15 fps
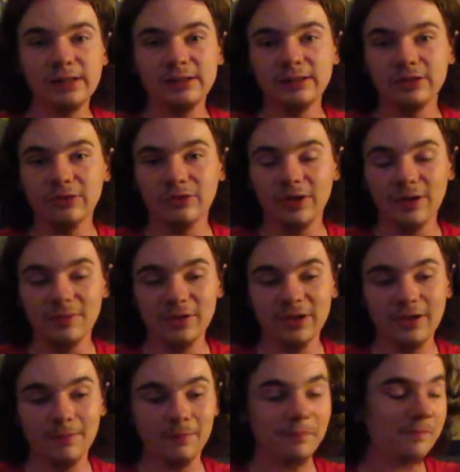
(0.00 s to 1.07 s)
You know, coming
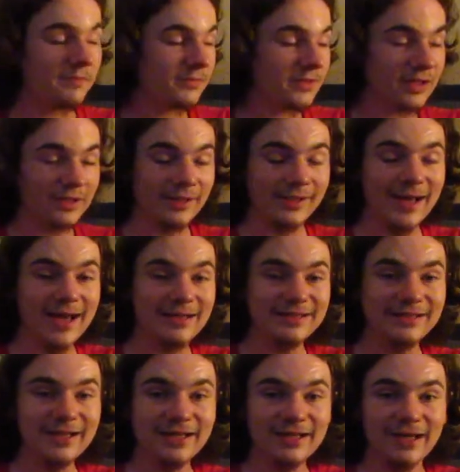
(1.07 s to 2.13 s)
up, the last
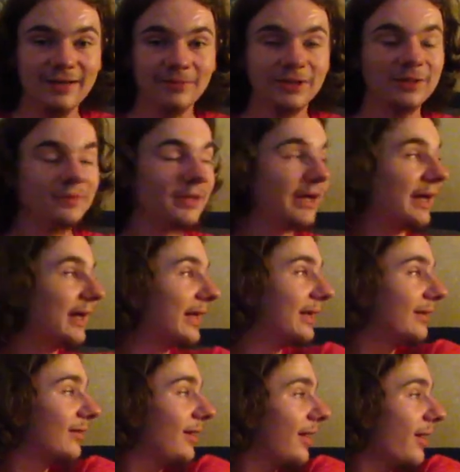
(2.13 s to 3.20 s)
day came up
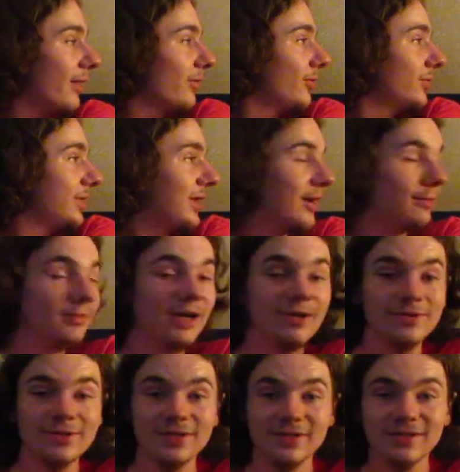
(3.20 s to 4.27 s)
and I only had
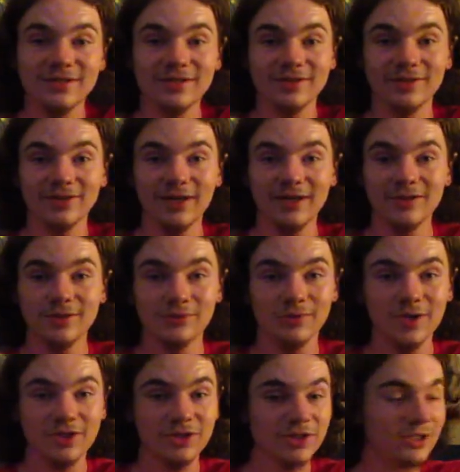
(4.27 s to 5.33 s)
mountains, so I had to
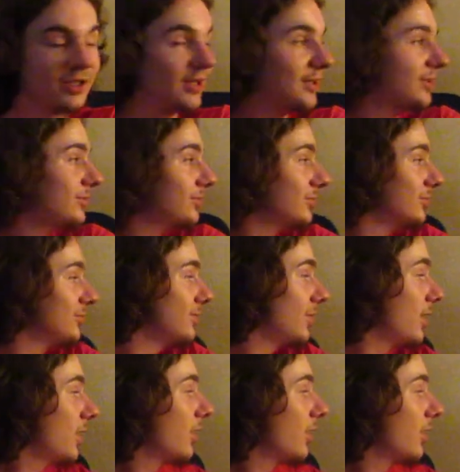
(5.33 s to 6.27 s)
rush and do